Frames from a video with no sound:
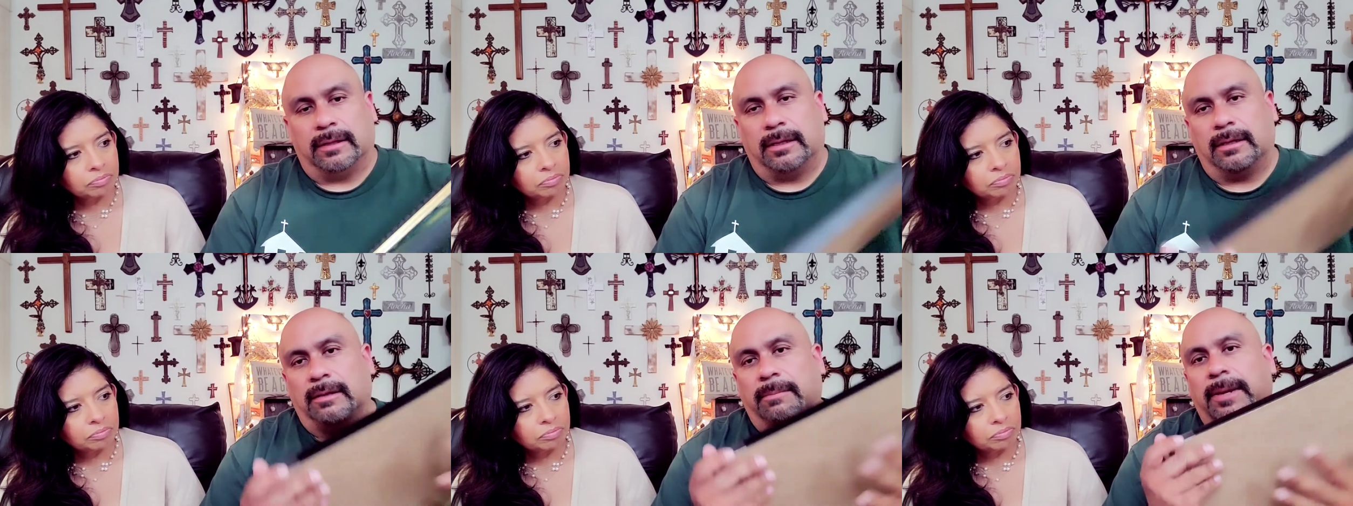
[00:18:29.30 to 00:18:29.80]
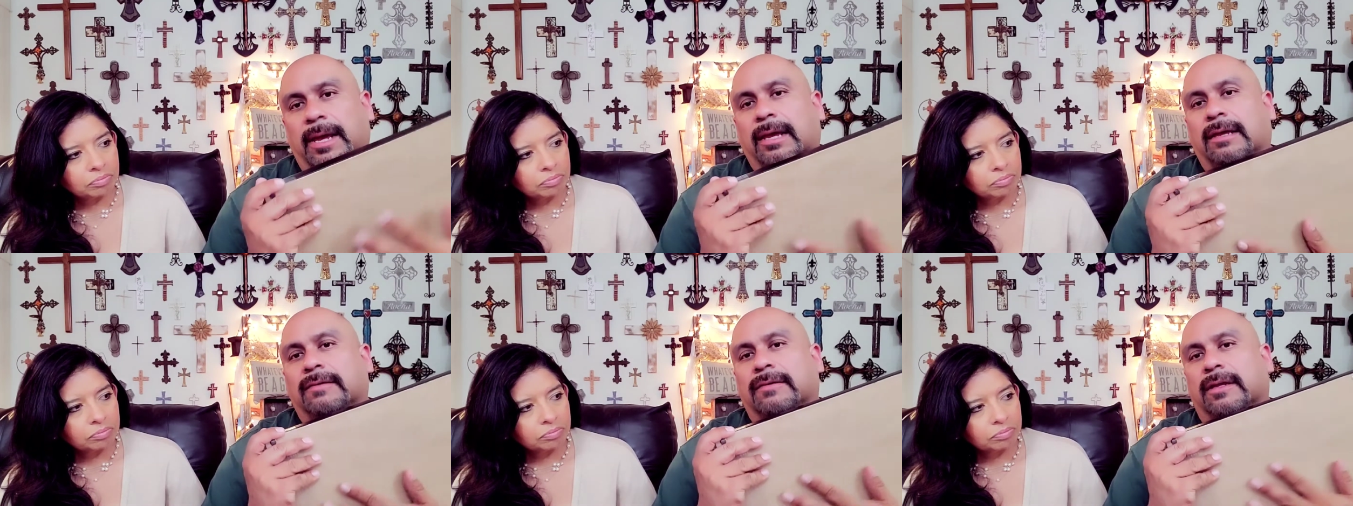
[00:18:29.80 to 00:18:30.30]
Speaker 1: on the
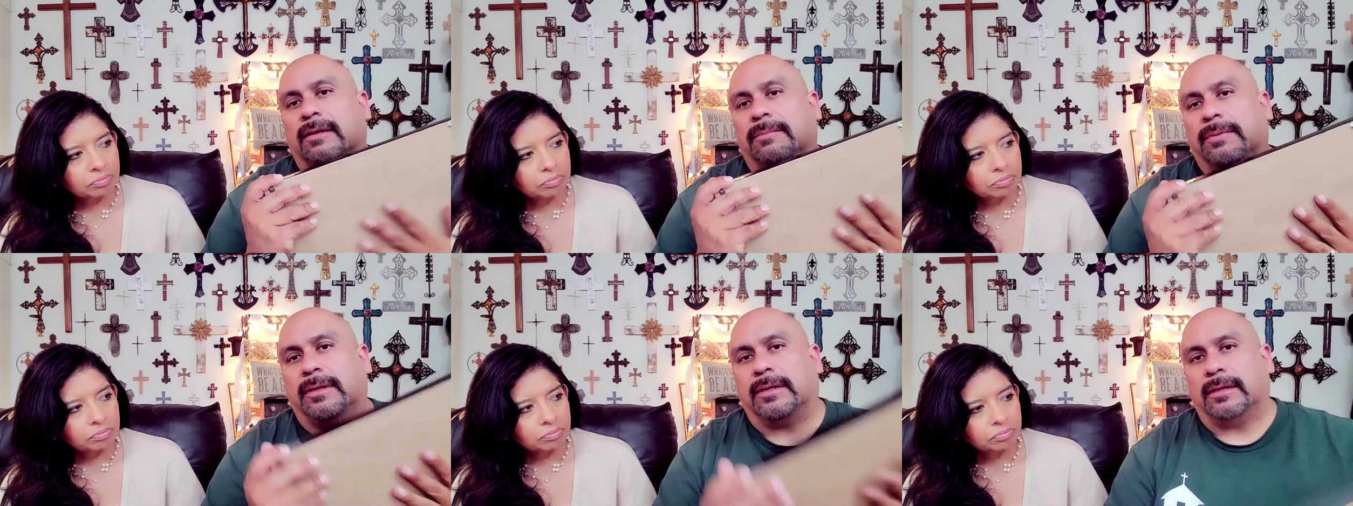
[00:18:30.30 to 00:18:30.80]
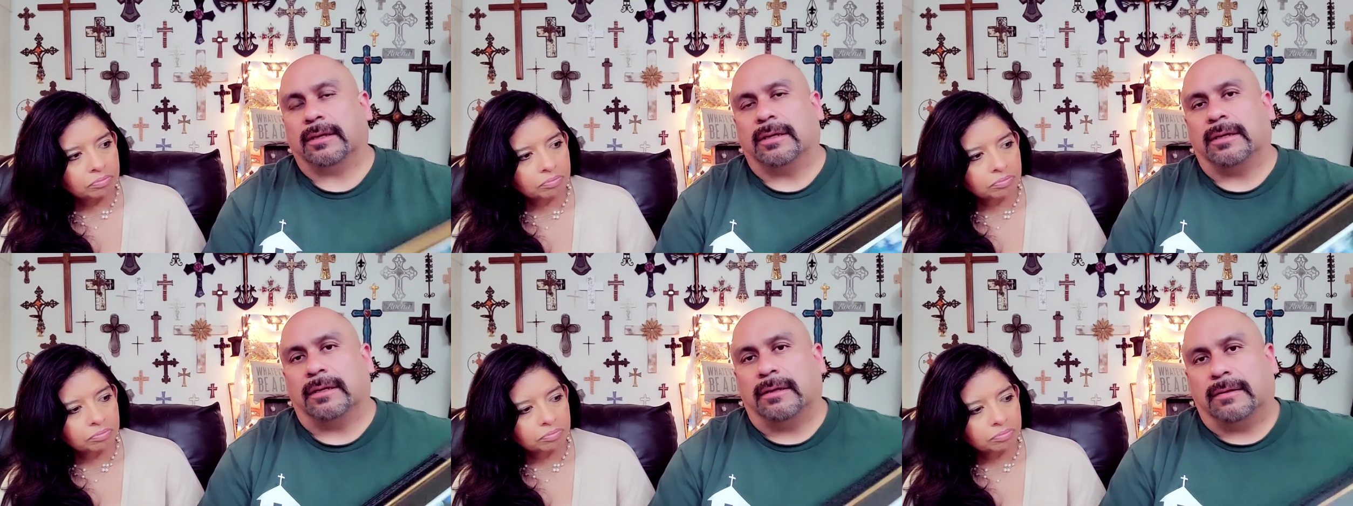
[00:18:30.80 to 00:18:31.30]
back is going to be,
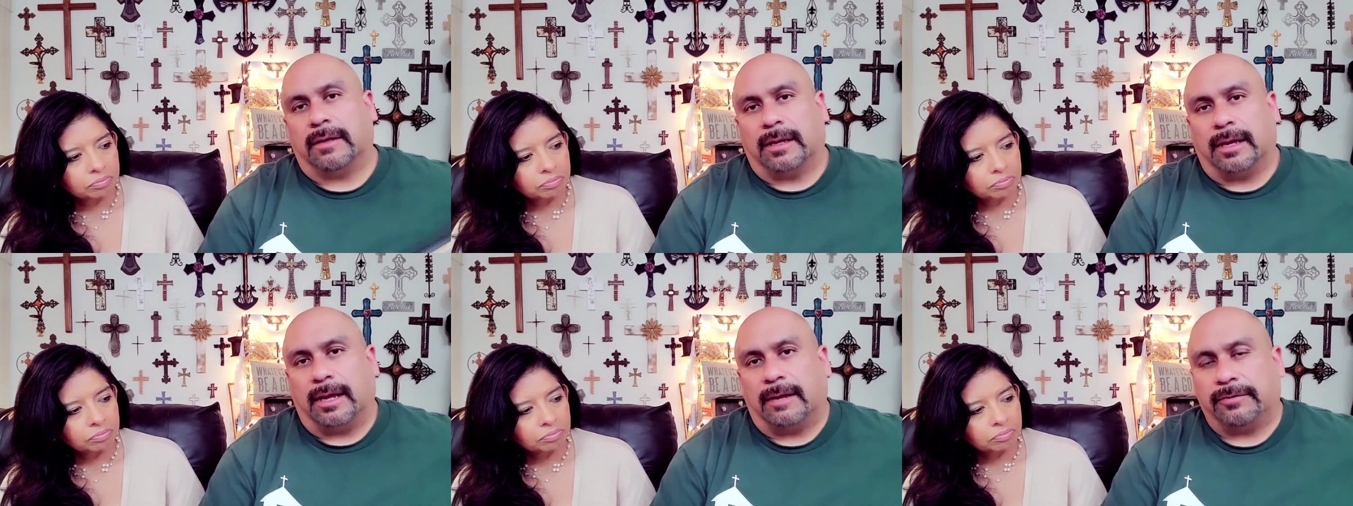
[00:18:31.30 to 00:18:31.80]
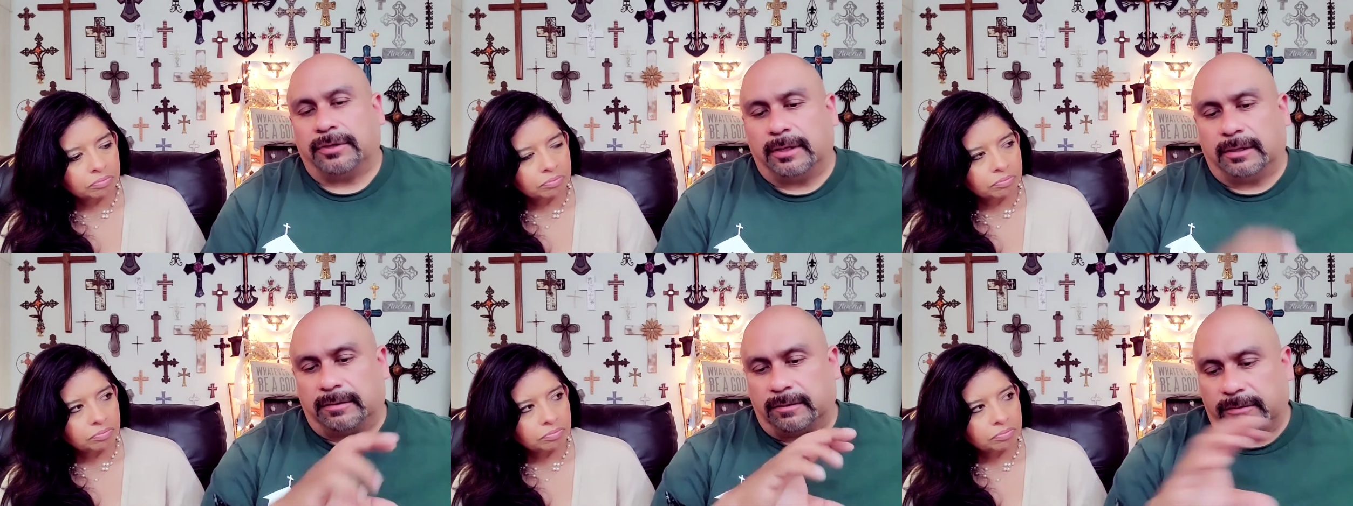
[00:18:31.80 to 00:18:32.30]
uh, it's like a half
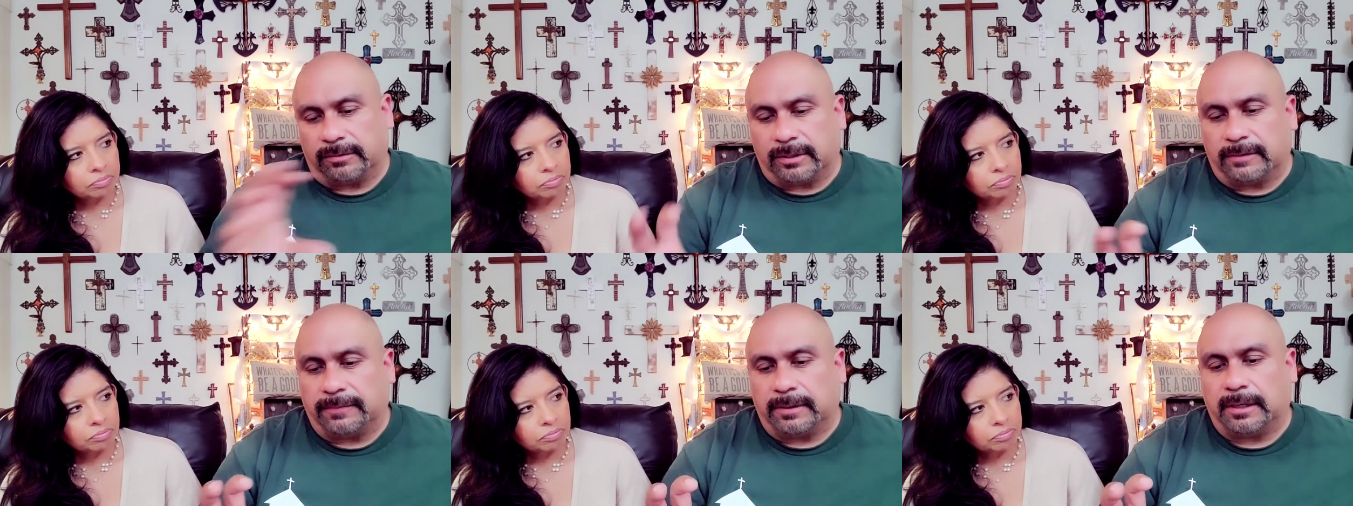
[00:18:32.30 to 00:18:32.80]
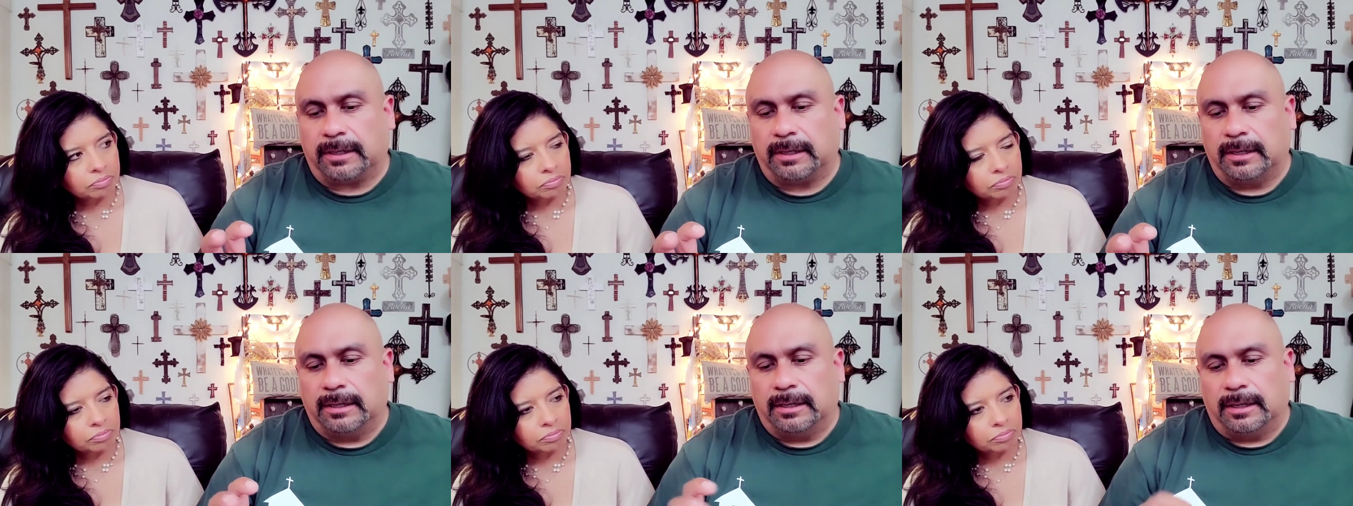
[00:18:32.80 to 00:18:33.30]
sheet, it's a
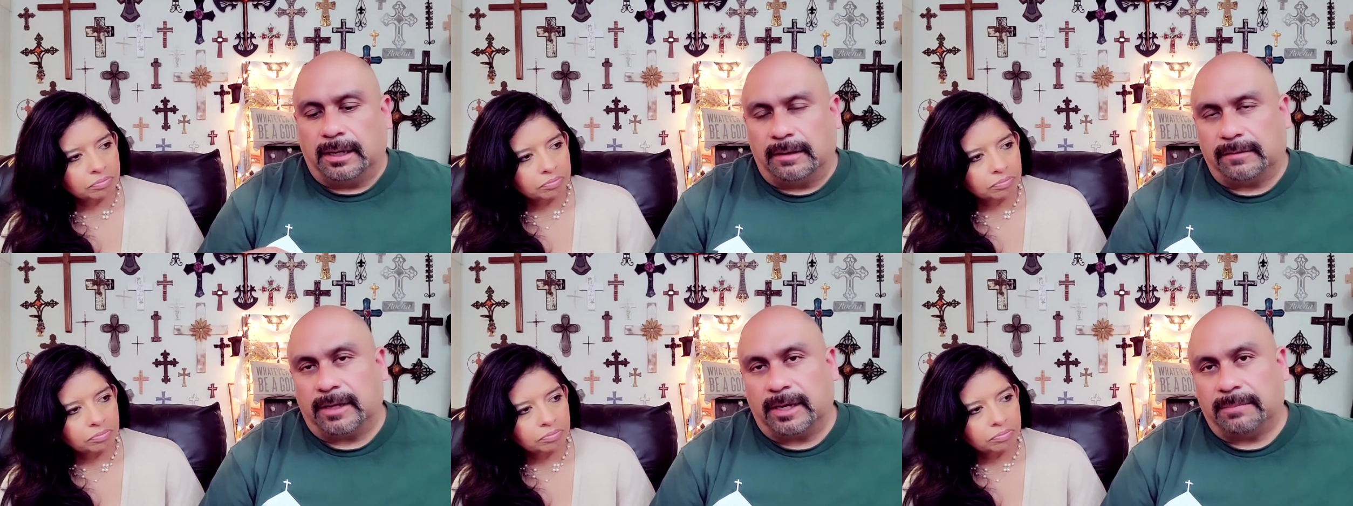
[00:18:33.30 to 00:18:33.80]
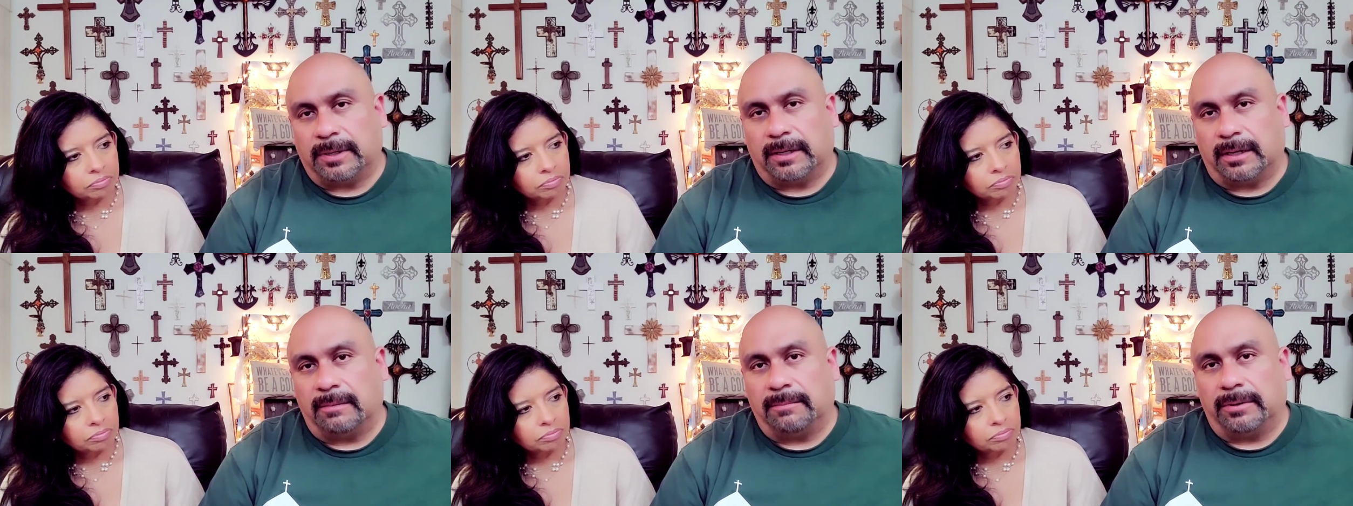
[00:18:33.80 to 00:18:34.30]
certificate, and it's going to
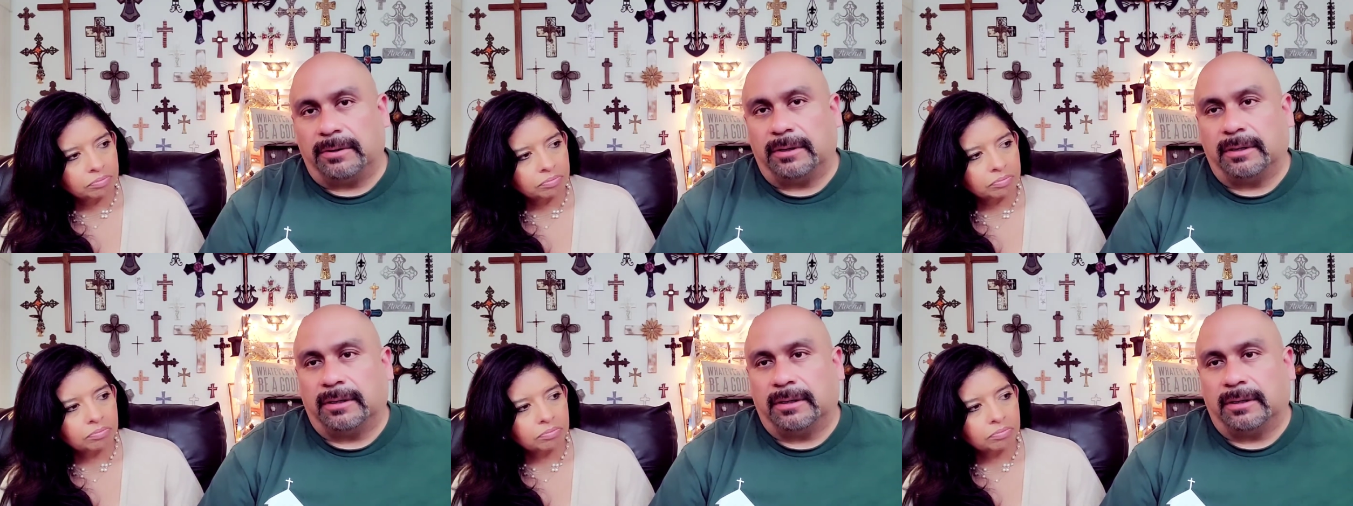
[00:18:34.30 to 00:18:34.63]
be numbered.